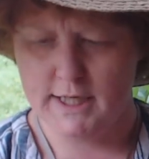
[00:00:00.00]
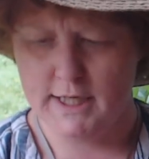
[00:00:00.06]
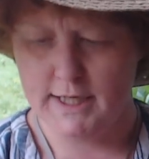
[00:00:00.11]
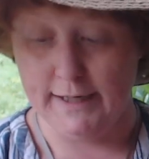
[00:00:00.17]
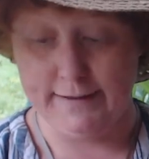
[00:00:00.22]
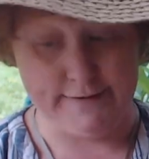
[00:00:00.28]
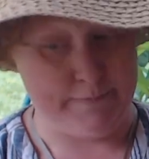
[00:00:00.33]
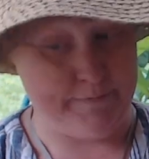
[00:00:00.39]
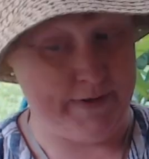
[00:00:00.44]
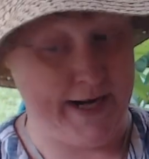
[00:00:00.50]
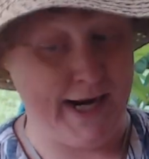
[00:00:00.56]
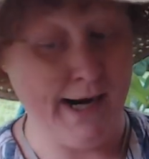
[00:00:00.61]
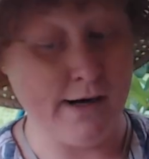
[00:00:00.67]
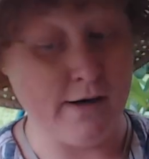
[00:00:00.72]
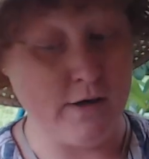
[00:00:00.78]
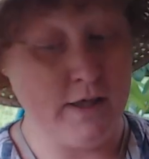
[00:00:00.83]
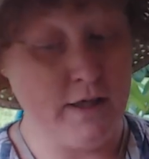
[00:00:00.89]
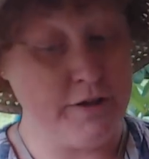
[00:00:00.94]
Except
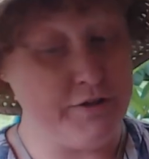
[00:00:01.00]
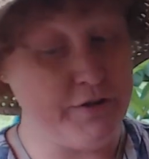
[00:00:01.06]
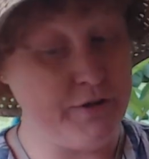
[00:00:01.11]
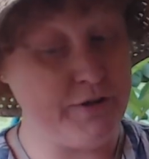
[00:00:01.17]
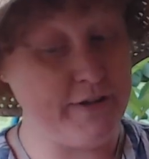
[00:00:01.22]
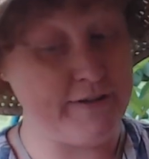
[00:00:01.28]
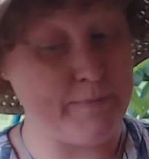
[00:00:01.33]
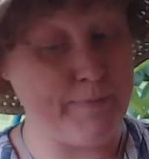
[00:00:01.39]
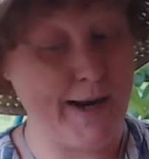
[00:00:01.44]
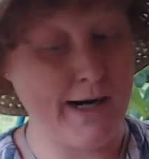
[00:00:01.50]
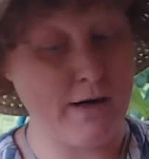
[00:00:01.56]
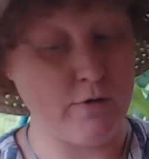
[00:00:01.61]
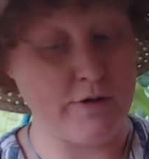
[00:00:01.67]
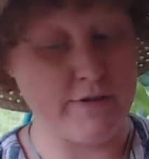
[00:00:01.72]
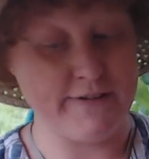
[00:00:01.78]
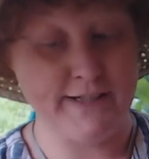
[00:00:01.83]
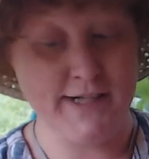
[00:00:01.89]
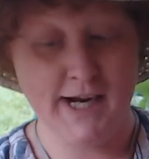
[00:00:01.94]
now, do this
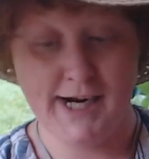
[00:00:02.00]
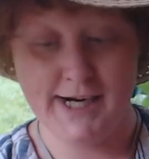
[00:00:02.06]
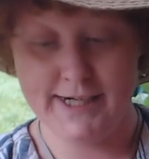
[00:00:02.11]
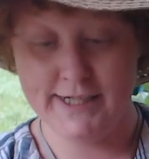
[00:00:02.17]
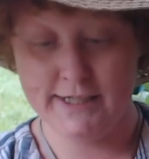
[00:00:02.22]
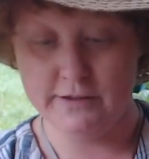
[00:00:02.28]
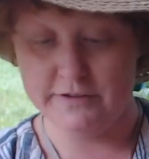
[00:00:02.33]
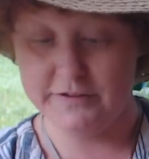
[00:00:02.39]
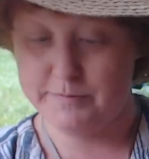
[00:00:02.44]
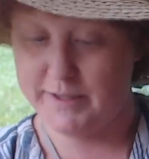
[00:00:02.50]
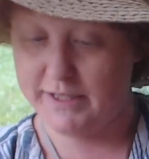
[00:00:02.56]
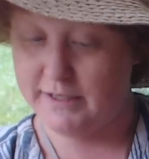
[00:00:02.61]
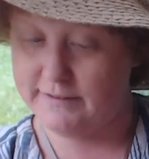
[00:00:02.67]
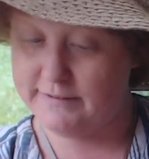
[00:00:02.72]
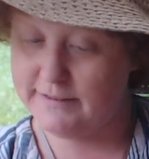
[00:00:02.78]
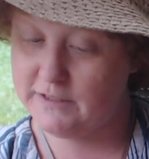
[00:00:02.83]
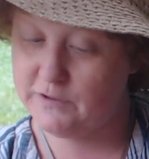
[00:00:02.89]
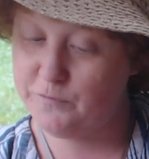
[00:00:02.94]
backwards in high heels, making
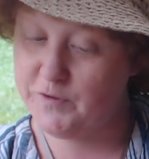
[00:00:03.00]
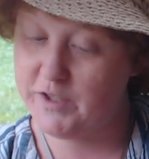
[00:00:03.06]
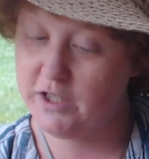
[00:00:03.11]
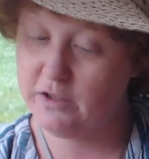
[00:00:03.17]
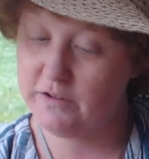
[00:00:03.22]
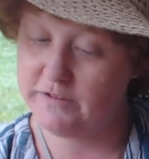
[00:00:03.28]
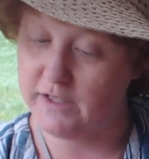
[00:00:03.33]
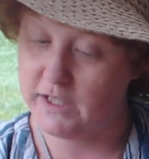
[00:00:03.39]
6 figures on a